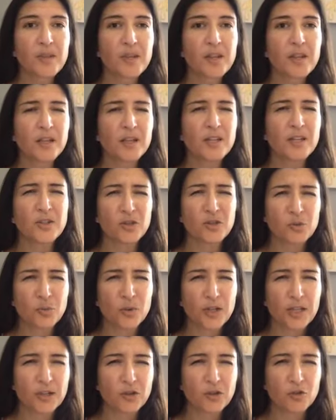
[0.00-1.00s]
because there's
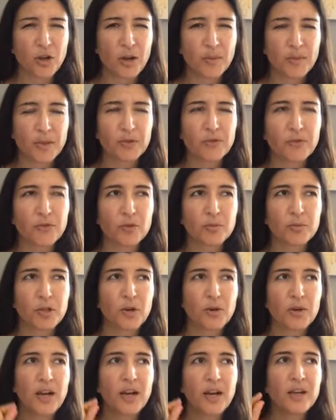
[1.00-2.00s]
work in trauma-informed
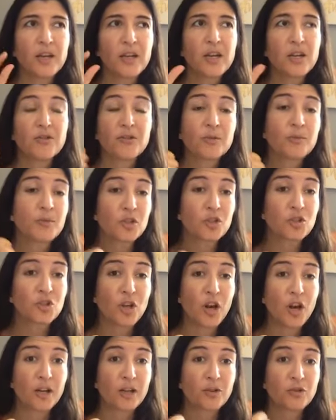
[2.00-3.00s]
yoga, from just
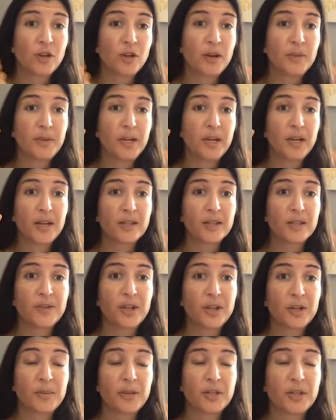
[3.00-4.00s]
shock trauma and
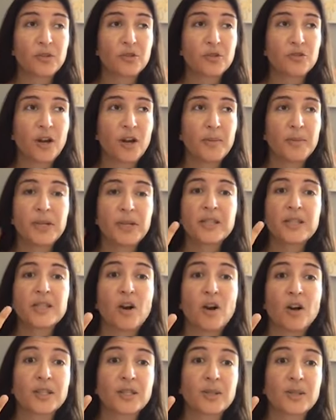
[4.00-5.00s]
developmental trauma to
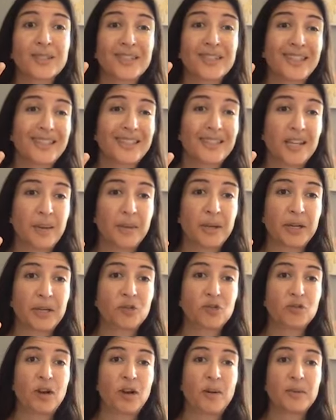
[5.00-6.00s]
also systemic
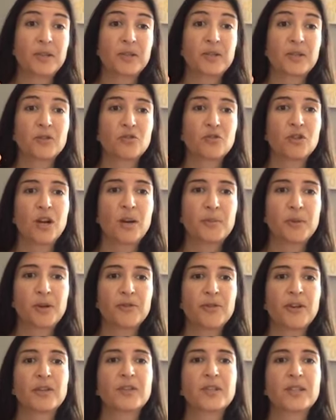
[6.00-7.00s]
trauma. So trauma
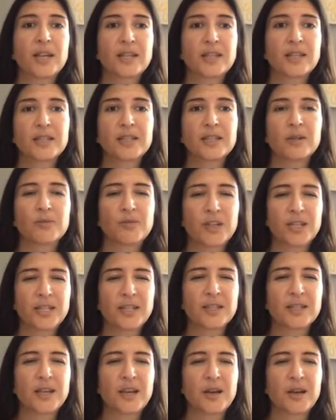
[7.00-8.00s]
around sexism,
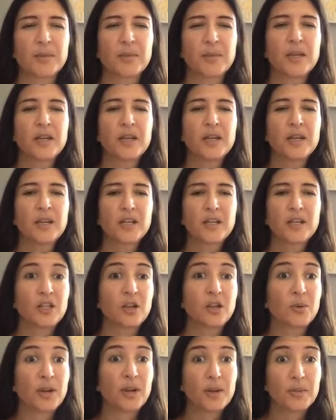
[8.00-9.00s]
racism, you
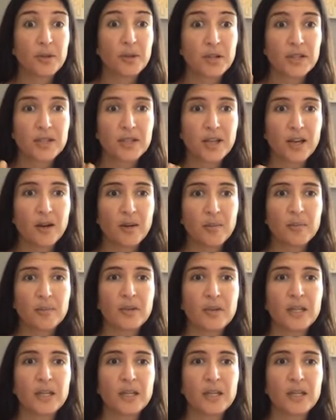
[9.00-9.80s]
know, ableism,